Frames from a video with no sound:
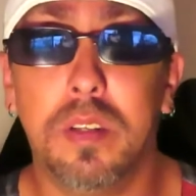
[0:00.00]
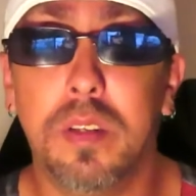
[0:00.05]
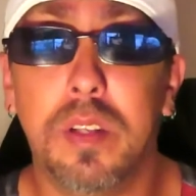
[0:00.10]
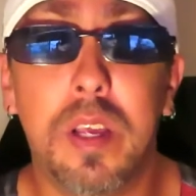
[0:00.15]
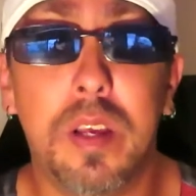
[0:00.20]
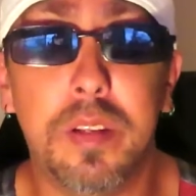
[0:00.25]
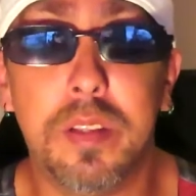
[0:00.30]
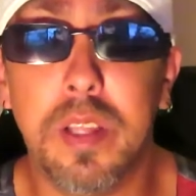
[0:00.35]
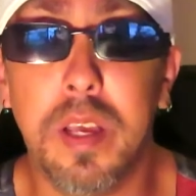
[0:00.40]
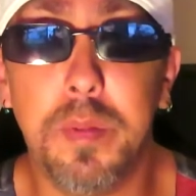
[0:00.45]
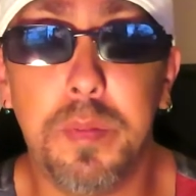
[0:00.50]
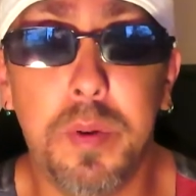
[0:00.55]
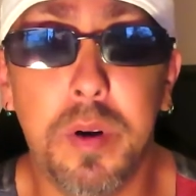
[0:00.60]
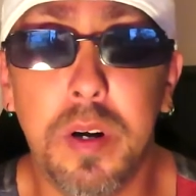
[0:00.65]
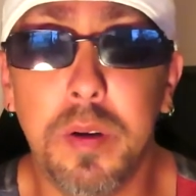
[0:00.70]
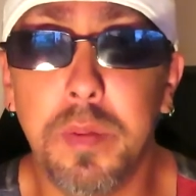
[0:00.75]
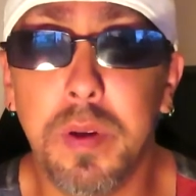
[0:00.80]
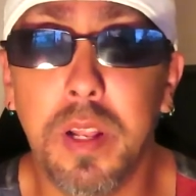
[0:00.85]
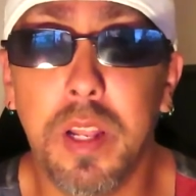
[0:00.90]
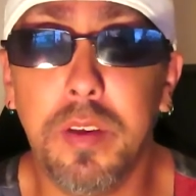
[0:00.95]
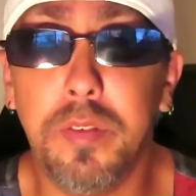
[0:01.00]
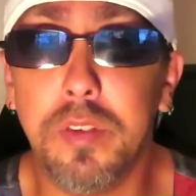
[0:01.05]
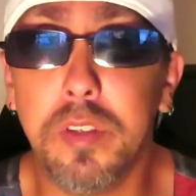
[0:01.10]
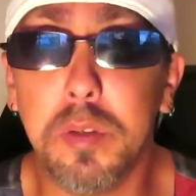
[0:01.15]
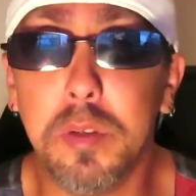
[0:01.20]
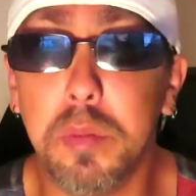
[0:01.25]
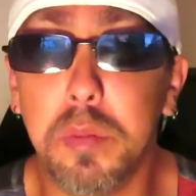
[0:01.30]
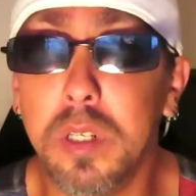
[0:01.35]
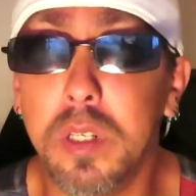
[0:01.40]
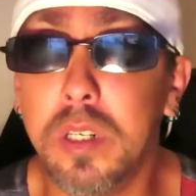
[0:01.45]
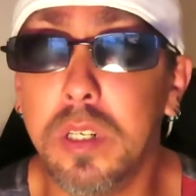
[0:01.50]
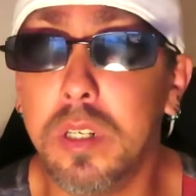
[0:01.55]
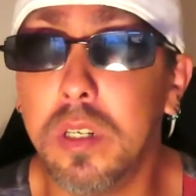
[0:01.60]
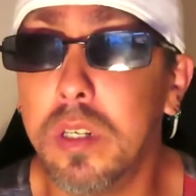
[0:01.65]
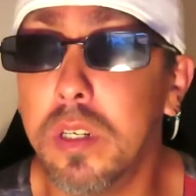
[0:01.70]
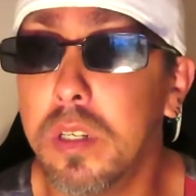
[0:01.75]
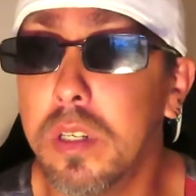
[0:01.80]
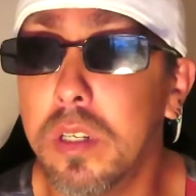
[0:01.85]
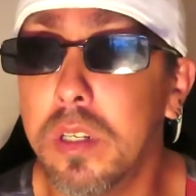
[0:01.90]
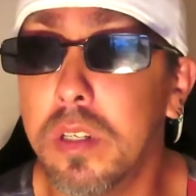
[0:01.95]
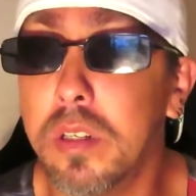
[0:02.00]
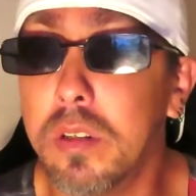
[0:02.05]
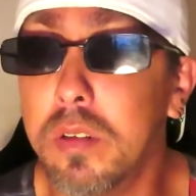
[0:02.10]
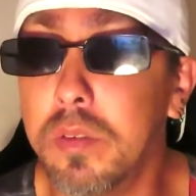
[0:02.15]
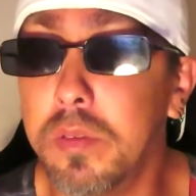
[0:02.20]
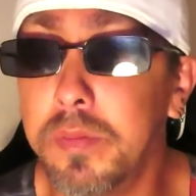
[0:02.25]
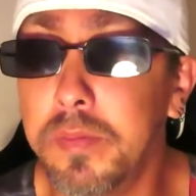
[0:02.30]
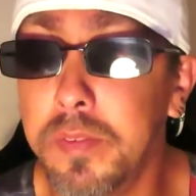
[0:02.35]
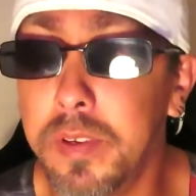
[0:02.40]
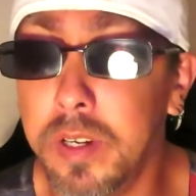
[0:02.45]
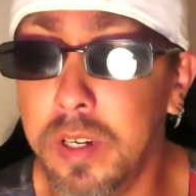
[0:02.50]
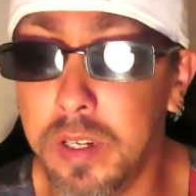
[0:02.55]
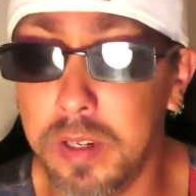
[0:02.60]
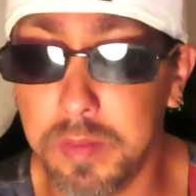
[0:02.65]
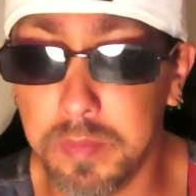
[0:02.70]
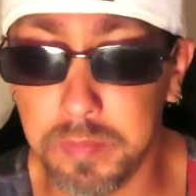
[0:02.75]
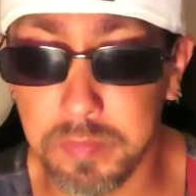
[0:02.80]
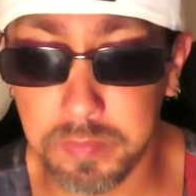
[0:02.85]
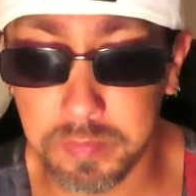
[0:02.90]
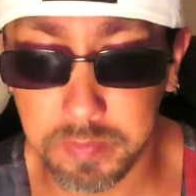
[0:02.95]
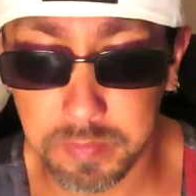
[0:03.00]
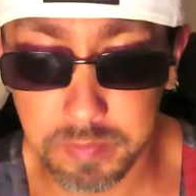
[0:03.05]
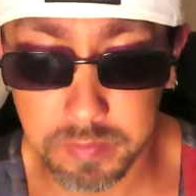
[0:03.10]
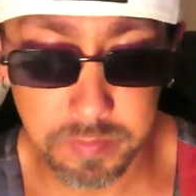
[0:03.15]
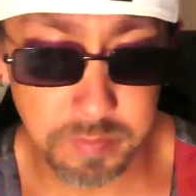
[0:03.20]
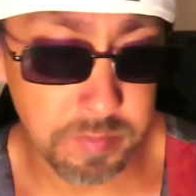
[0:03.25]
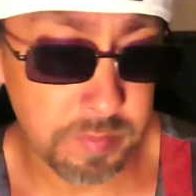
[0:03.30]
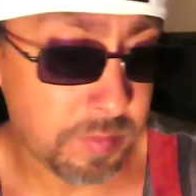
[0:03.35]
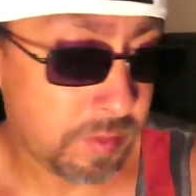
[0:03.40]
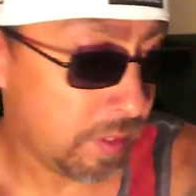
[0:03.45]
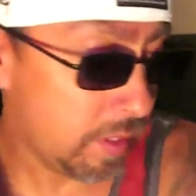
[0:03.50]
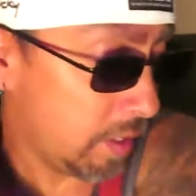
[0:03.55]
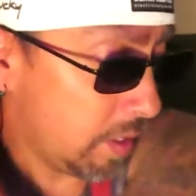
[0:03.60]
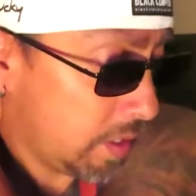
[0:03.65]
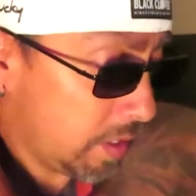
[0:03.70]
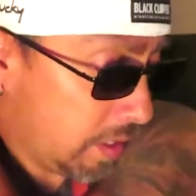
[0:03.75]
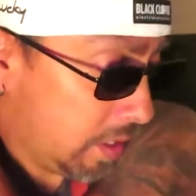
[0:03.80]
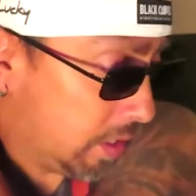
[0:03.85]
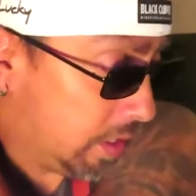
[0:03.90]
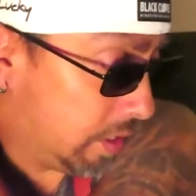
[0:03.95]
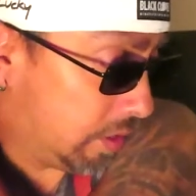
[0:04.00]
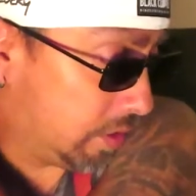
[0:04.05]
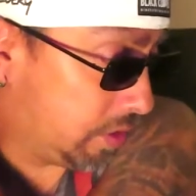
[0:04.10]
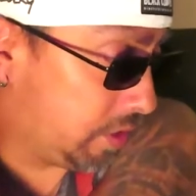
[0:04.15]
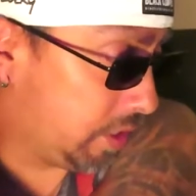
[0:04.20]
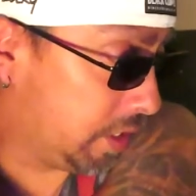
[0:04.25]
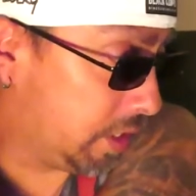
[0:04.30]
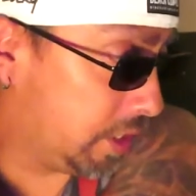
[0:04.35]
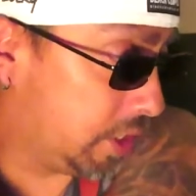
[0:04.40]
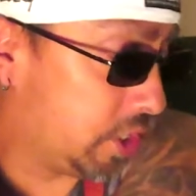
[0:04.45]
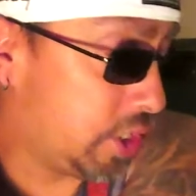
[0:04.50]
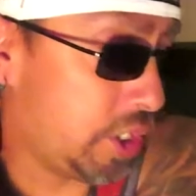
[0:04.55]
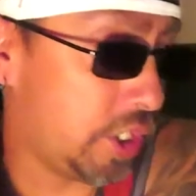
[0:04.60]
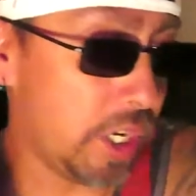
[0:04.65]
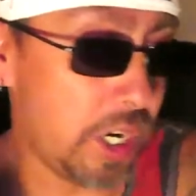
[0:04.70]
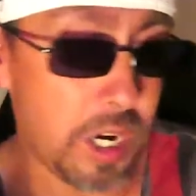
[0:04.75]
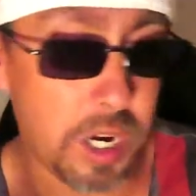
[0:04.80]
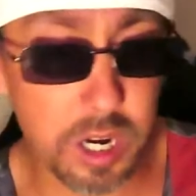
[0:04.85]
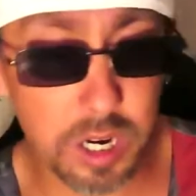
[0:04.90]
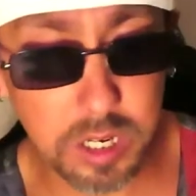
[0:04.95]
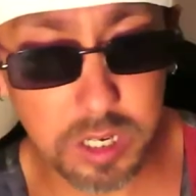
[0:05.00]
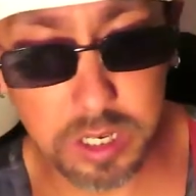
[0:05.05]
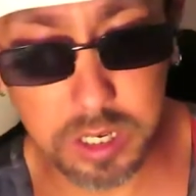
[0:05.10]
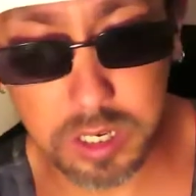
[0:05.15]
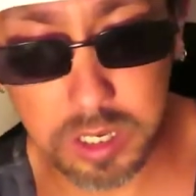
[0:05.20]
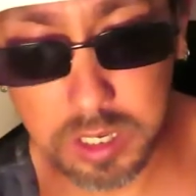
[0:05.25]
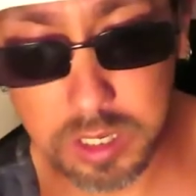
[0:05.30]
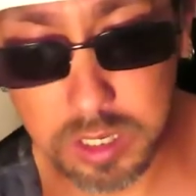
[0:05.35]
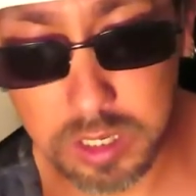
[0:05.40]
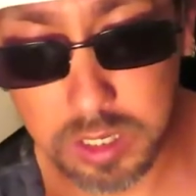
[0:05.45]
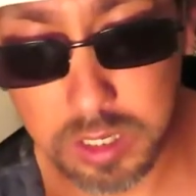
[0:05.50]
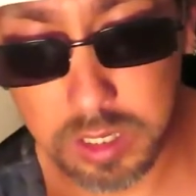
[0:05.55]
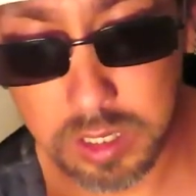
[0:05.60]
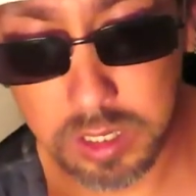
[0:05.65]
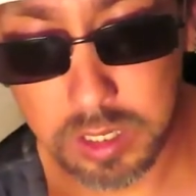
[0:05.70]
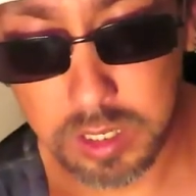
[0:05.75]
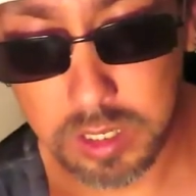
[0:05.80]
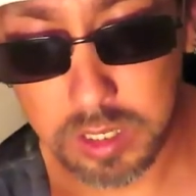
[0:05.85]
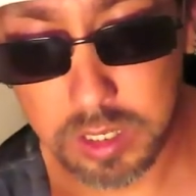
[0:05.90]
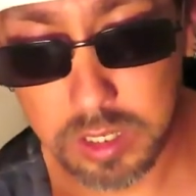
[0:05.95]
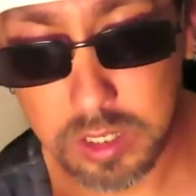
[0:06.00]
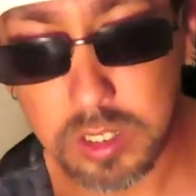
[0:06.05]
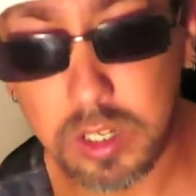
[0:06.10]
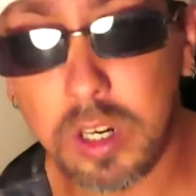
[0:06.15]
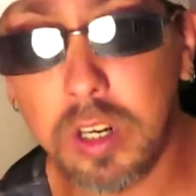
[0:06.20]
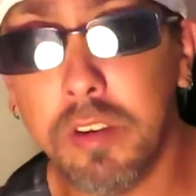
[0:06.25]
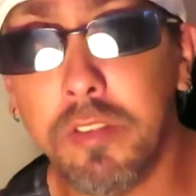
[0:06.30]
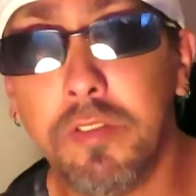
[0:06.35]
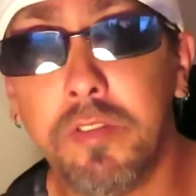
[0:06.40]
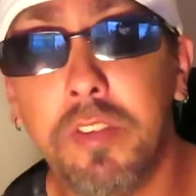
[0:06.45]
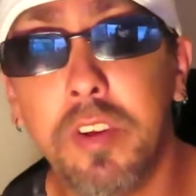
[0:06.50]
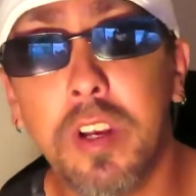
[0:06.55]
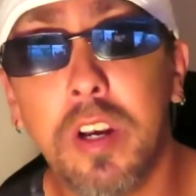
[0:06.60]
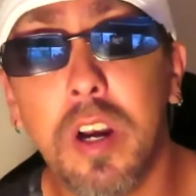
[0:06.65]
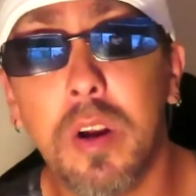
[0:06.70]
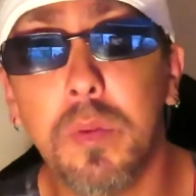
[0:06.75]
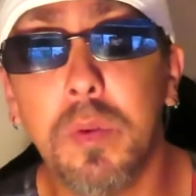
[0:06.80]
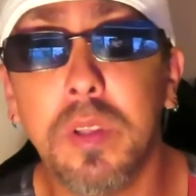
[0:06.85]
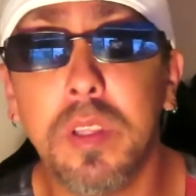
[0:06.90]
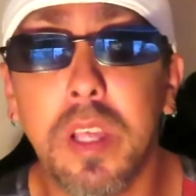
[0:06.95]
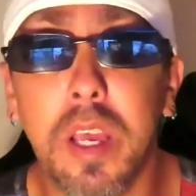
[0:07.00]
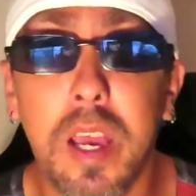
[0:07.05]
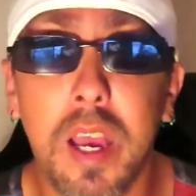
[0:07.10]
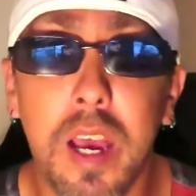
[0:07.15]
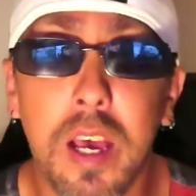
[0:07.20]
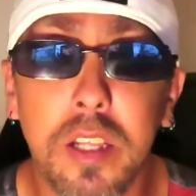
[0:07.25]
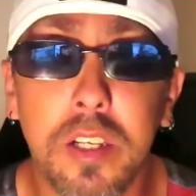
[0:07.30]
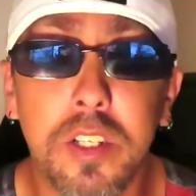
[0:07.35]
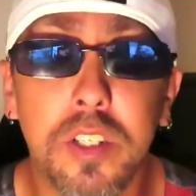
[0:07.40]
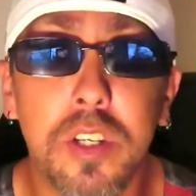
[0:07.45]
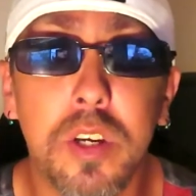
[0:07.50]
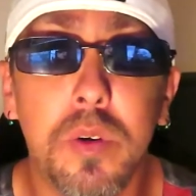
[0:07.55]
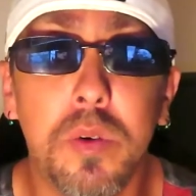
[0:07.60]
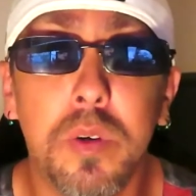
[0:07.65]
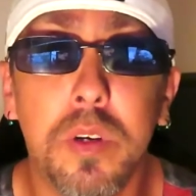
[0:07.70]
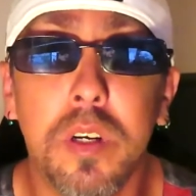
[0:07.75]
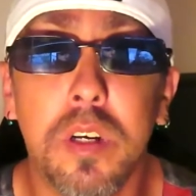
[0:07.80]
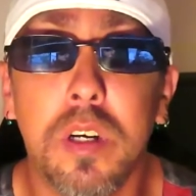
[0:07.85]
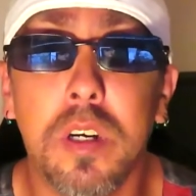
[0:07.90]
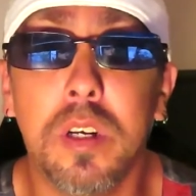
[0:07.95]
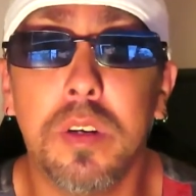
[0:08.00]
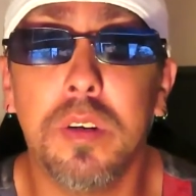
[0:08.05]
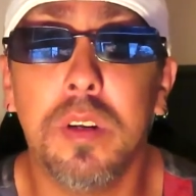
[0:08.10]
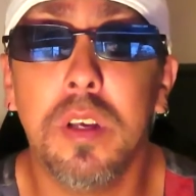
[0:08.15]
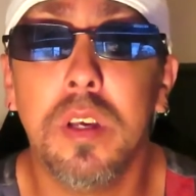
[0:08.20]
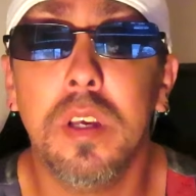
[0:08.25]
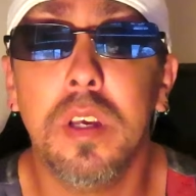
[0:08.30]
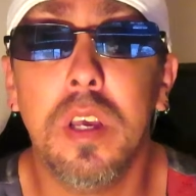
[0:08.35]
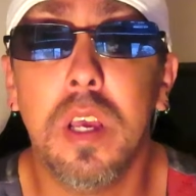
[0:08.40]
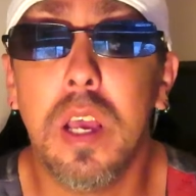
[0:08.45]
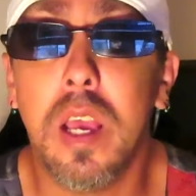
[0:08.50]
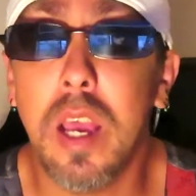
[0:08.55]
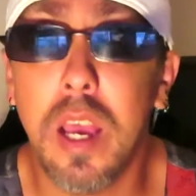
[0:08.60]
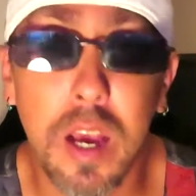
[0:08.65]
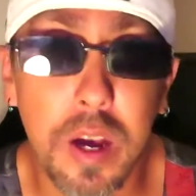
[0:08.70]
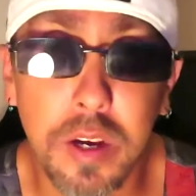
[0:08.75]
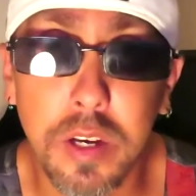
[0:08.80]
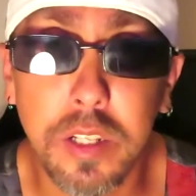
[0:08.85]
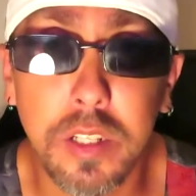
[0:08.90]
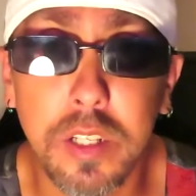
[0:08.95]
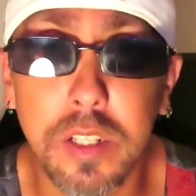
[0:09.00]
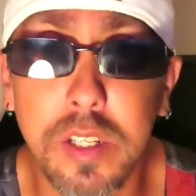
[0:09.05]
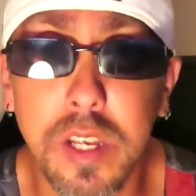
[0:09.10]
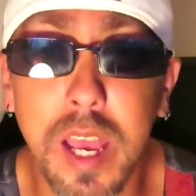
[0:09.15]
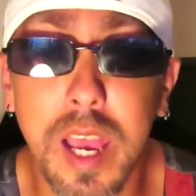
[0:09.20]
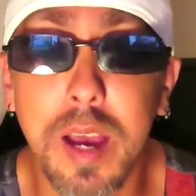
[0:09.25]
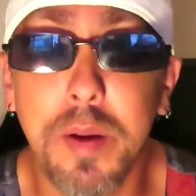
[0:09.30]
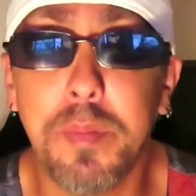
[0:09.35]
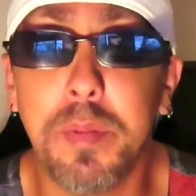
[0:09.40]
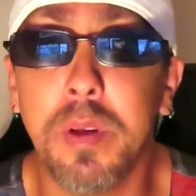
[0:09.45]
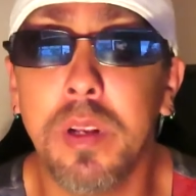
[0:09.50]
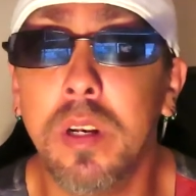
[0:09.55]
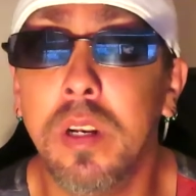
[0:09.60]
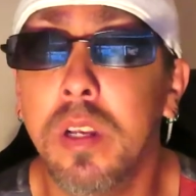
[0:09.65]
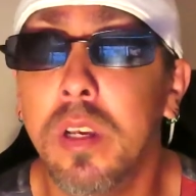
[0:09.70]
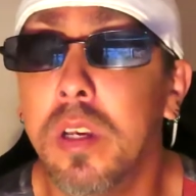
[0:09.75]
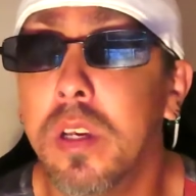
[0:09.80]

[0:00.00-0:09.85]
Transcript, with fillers: that that part of my life was a blur, you know. Um, you know, still in shock, trying to figure out what the hell is going on how could this happen?